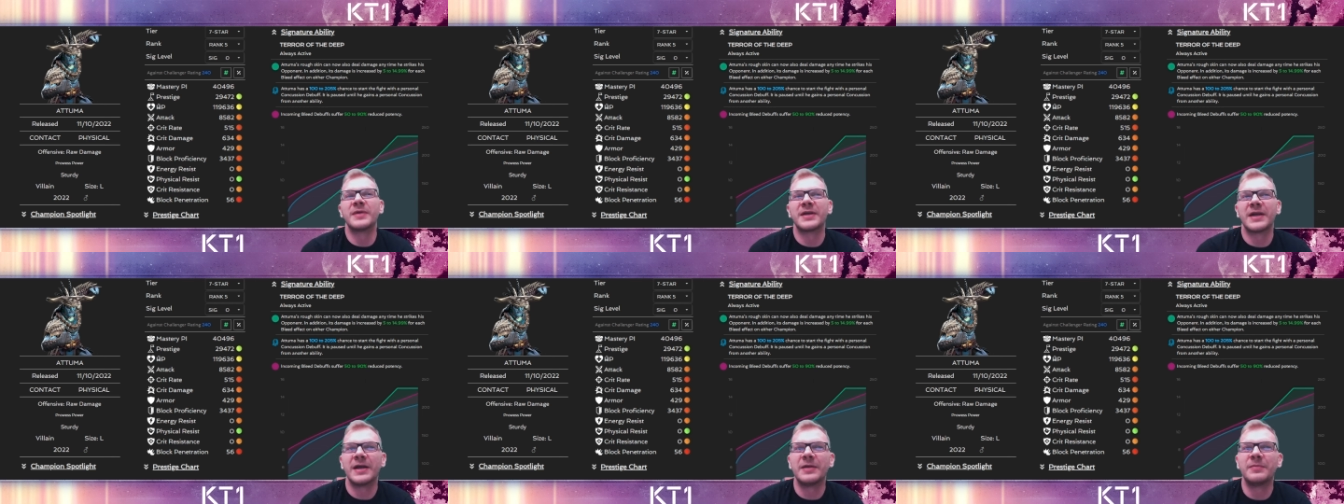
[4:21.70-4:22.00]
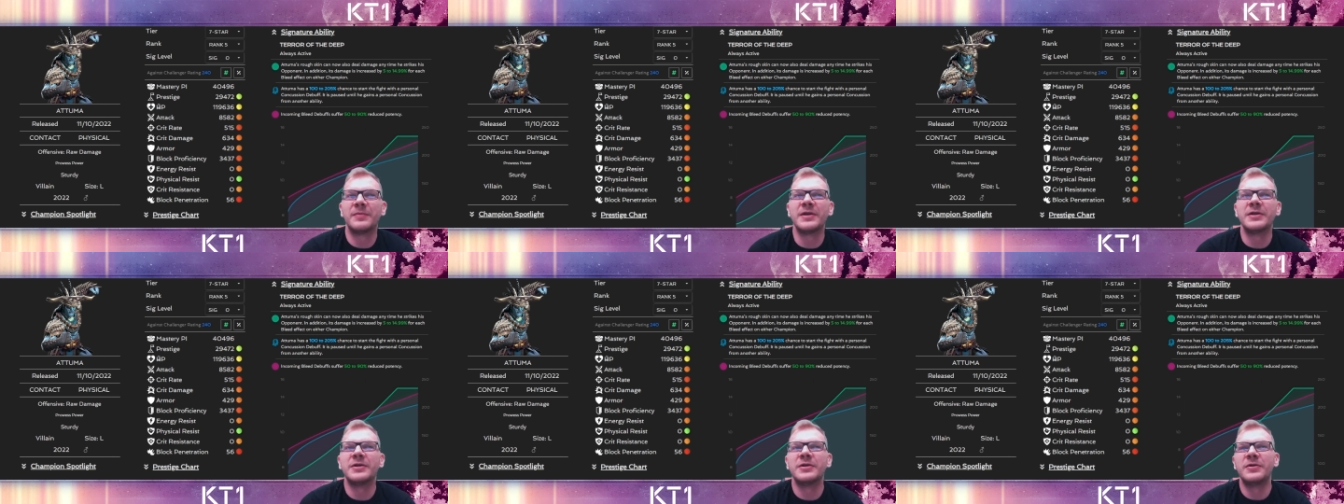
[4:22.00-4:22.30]
can
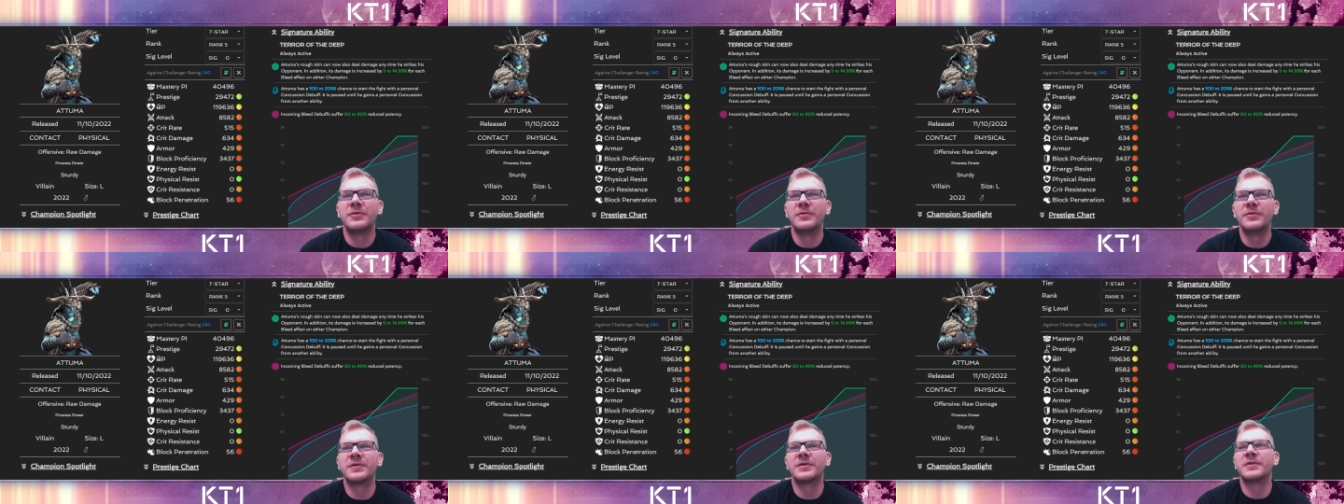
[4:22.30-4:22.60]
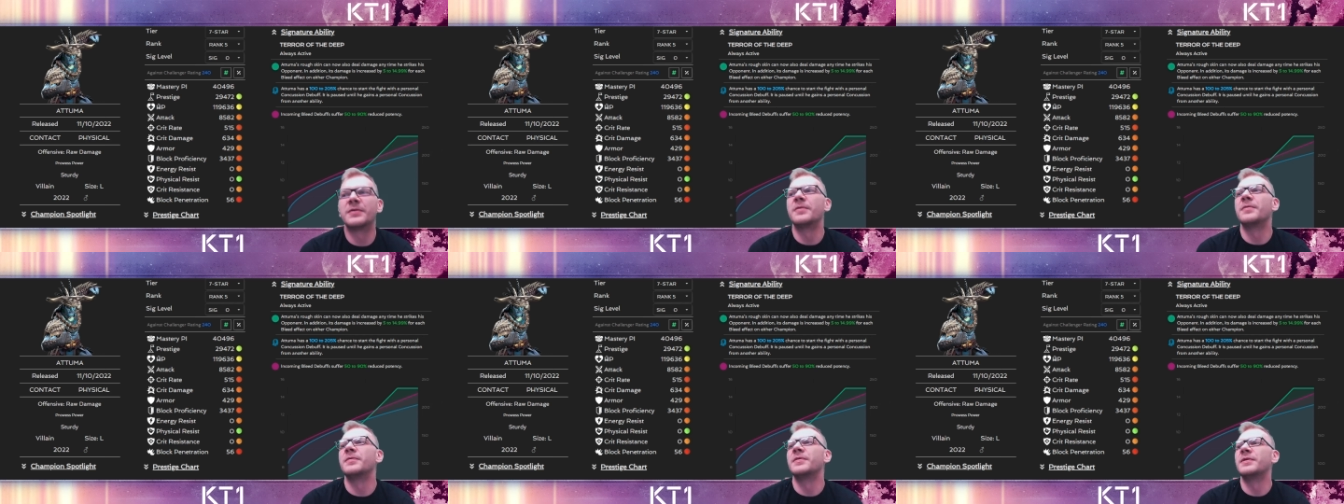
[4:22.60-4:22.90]
be nuked
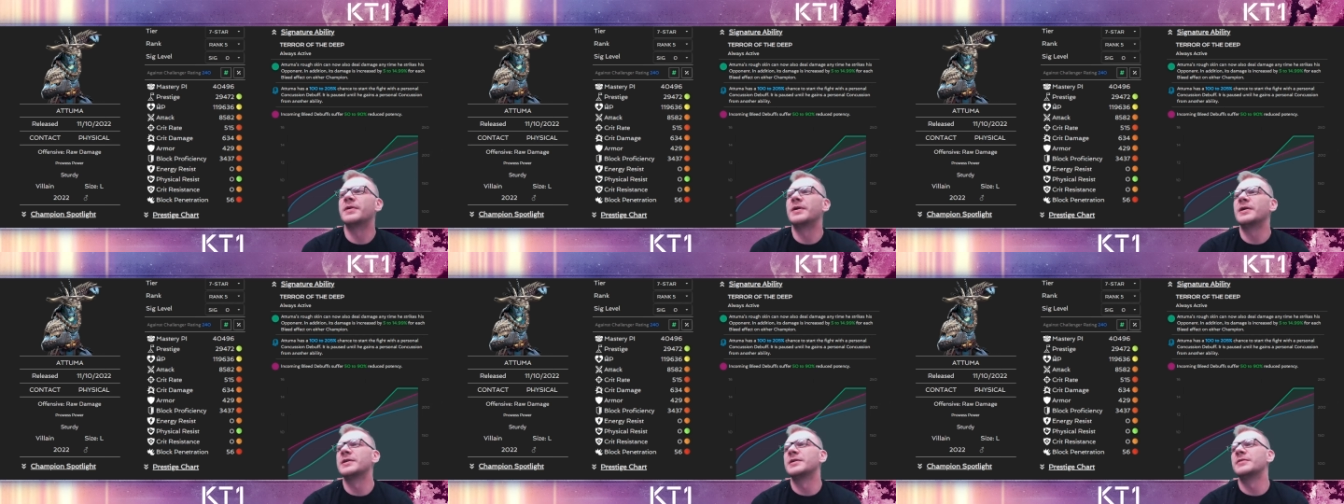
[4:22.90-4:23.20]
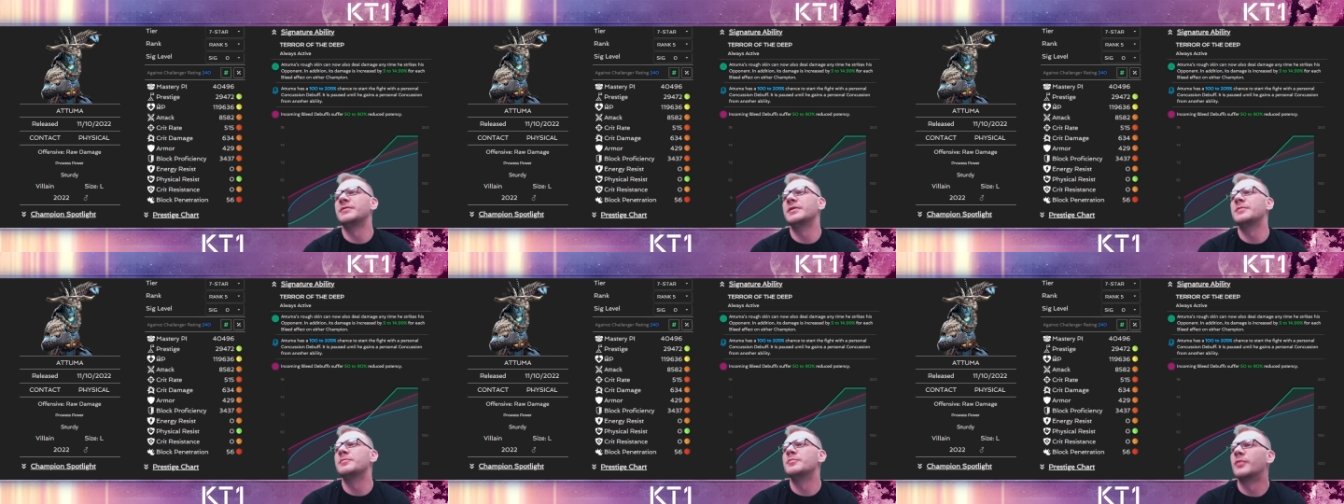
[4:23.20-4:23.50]
with
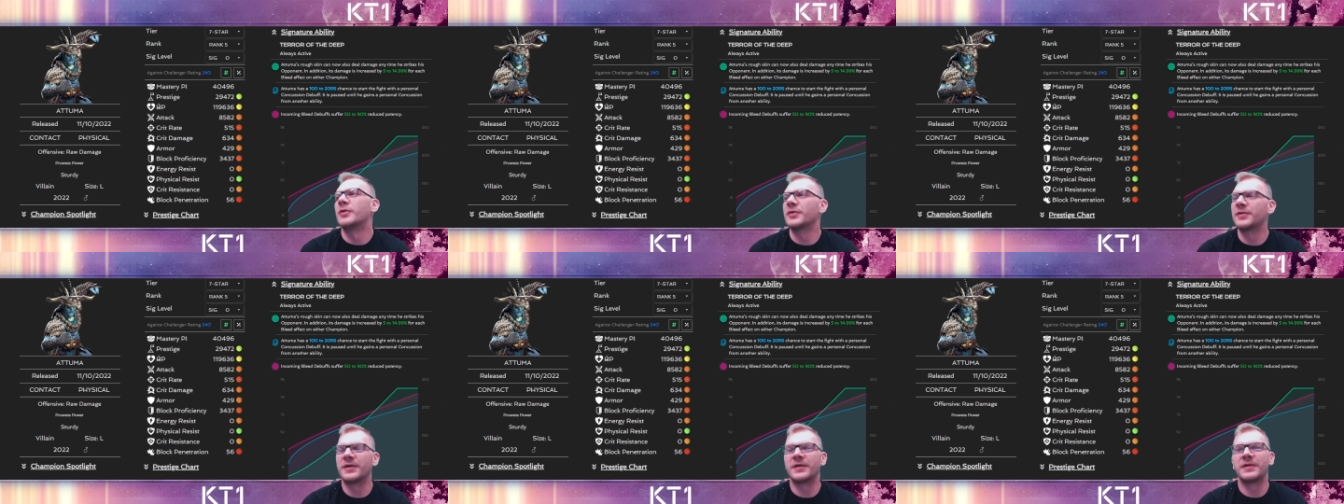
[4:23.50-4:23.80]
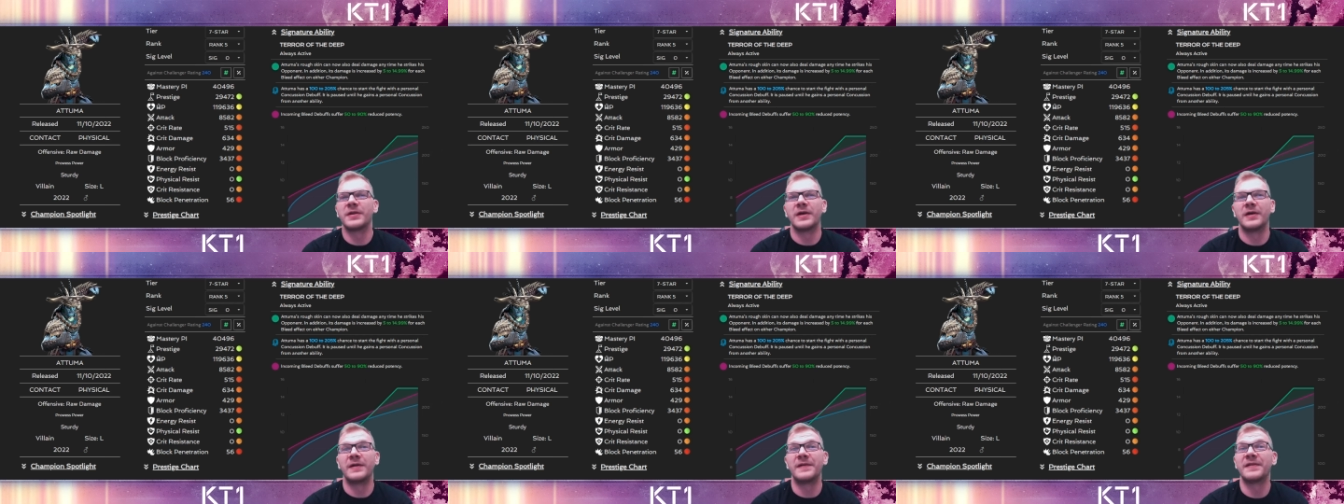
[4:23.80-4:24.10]
relatively
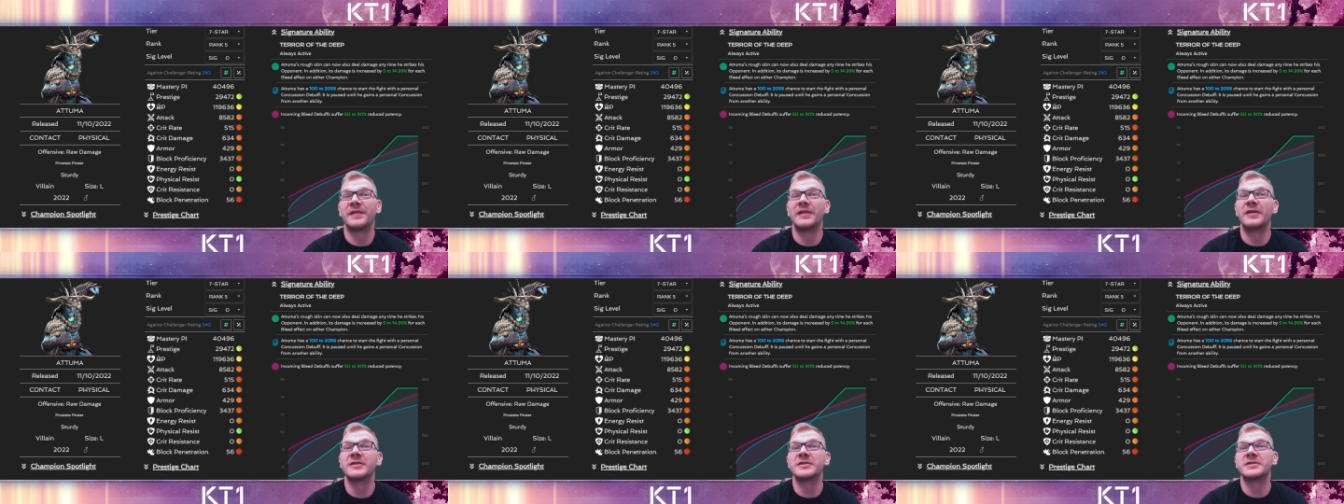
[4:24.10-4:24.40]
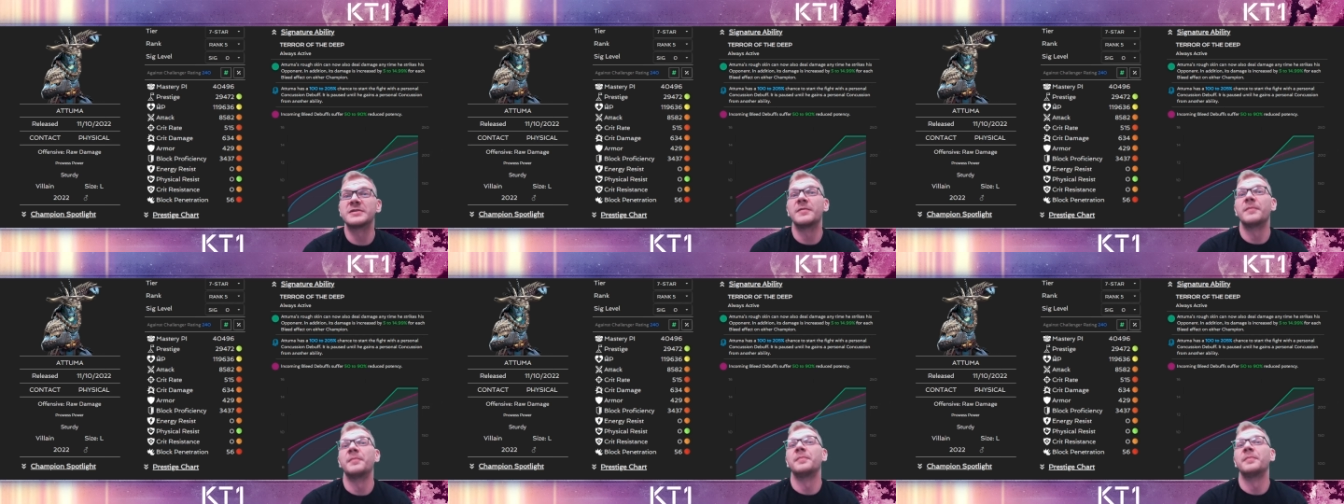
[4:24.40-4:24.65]
moderate health loss